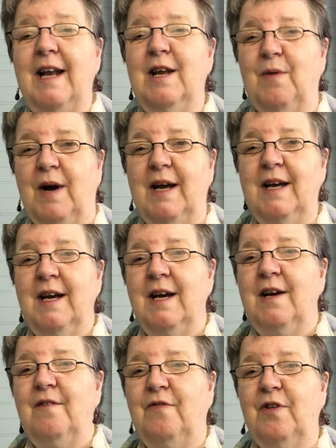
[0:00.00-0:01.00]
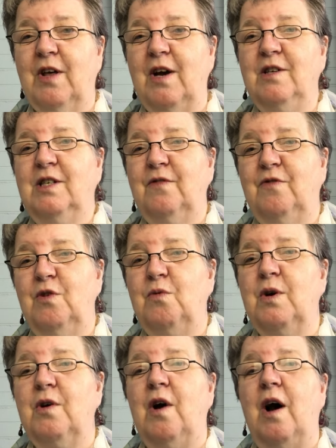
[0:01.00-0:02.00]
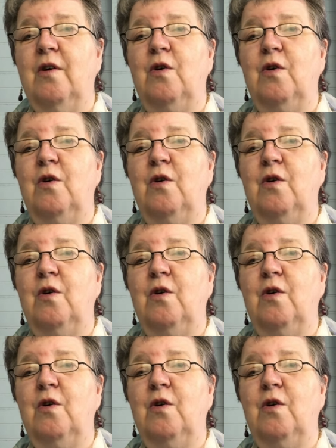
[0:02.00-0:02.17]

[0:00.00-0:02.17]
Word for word: anyway for those of you are,